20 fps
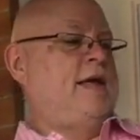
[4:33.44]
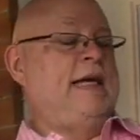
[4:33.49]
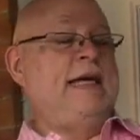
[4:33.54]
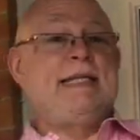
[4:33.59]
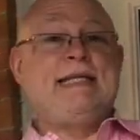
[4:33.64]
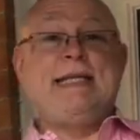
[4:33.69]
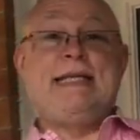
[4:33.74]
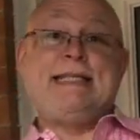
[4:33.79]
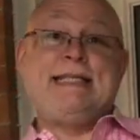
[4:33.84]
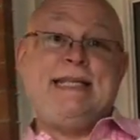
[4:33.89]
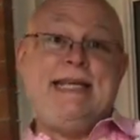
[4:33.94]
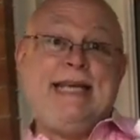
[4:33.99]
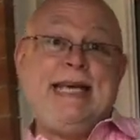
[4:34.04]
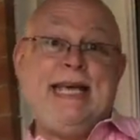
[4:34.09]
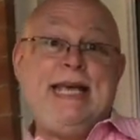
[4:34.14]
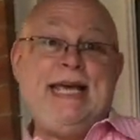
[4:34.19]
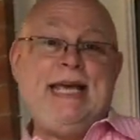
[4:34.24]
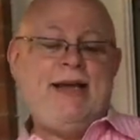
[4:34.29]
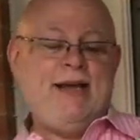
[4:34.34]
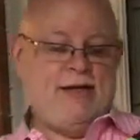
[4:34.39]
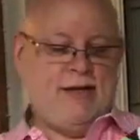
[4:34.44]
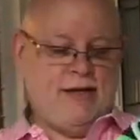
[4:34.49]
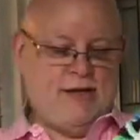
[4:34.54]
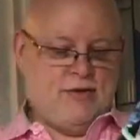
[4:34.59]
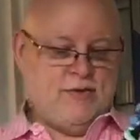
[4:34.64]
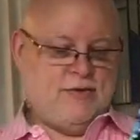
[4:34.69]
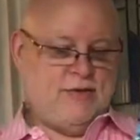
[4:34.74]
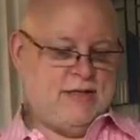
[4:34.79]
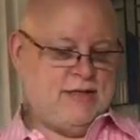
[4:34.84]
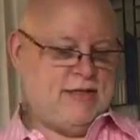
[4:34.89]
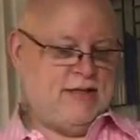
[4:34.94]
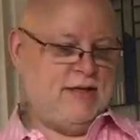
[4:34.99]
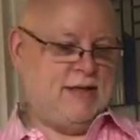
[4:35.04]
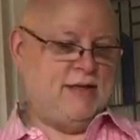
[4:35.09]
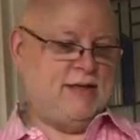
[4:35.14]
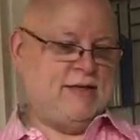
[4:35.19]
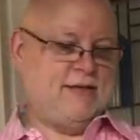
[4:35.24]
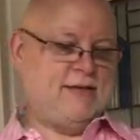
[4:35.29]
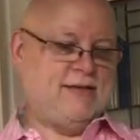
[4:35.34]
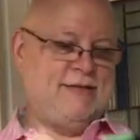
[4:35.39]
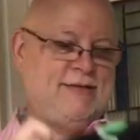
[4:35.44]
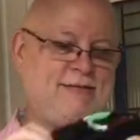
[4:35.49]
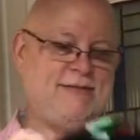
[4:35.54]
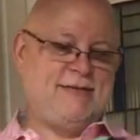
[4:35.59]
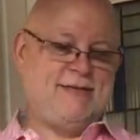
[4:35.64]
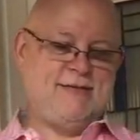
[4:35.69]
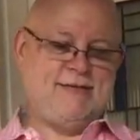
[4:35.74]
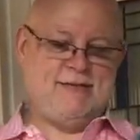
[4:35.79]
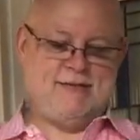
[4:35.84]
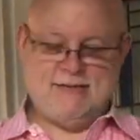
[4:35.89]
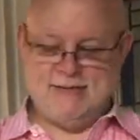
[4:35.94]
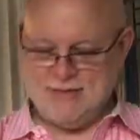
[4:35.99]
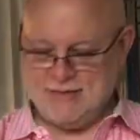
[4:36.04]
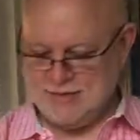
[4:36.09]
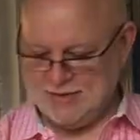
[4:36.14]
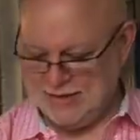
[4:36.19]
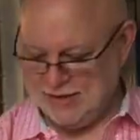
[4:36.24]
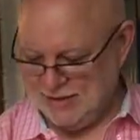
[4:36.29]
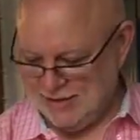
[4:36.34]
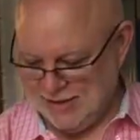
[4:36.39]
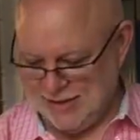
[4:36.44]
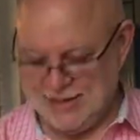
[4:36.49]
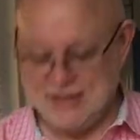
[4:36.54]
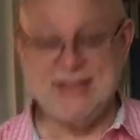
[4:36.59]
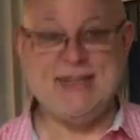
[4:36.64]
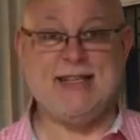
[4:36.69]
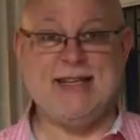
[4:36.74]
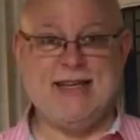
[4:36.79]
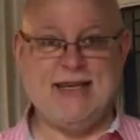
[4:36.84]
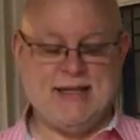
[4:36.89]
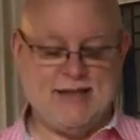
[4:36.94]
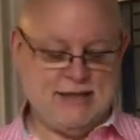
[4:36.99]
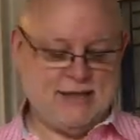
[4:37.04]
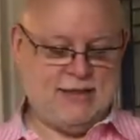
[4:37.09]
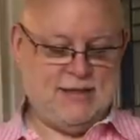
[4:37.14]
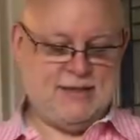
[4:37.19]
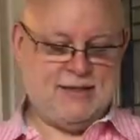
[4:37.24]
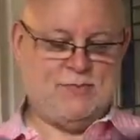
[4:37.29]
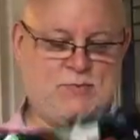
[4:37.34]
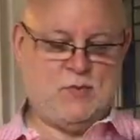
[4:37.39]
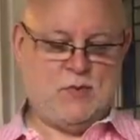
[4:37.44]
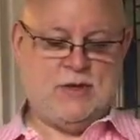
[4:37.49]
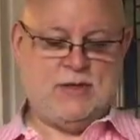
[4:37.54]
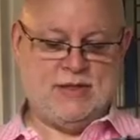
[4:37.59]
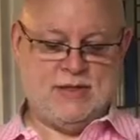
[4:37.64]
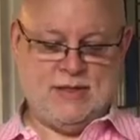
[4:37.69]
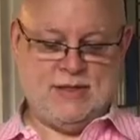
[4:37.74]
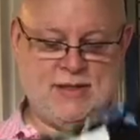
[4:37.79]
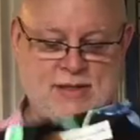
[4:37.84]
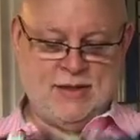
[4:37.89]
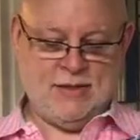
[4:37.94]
Is this tiki? No, it's not. It's just, sorry, I had to say it at least once in